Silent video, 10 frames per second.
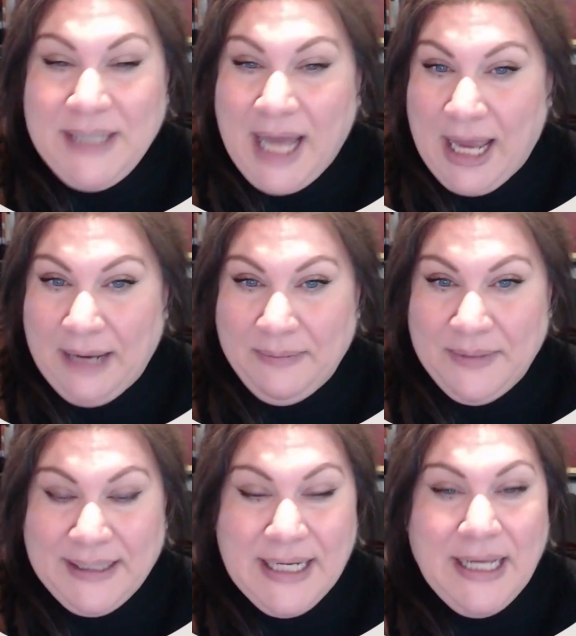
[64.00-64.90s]

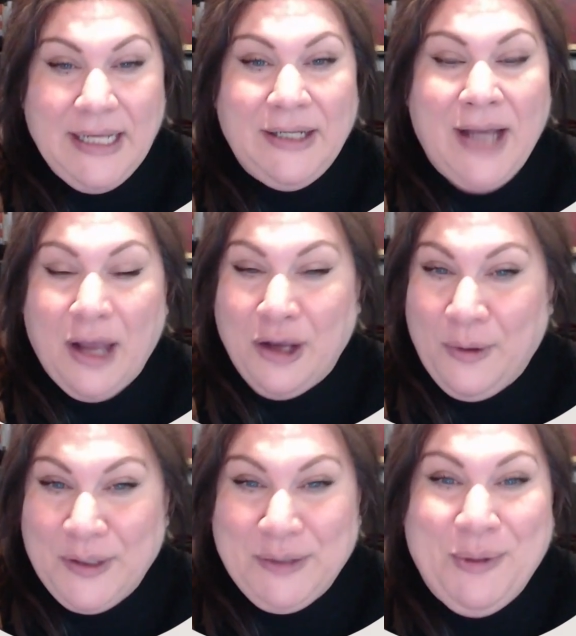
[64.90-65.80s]
sometimes
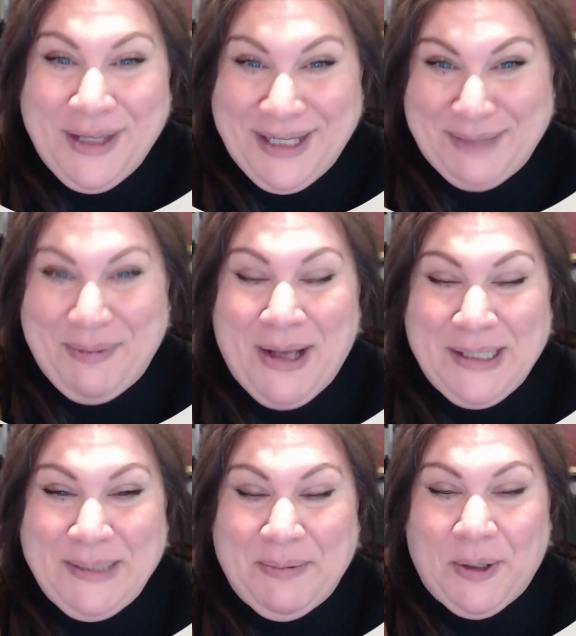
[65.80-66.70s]
not go as smoothly as
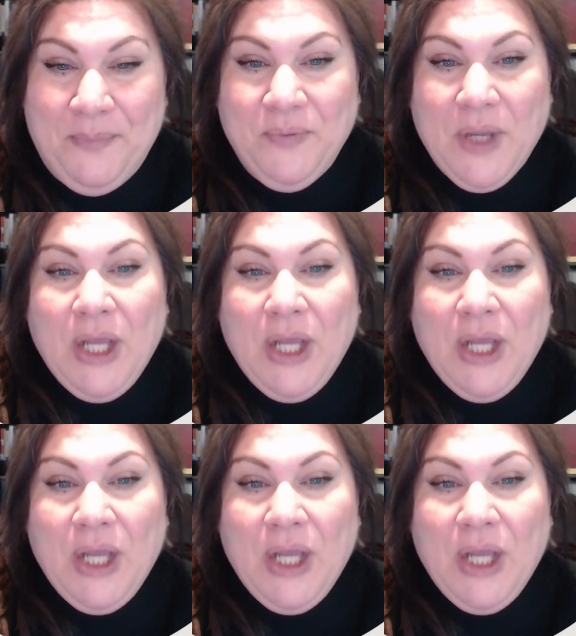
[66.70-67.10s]
possible.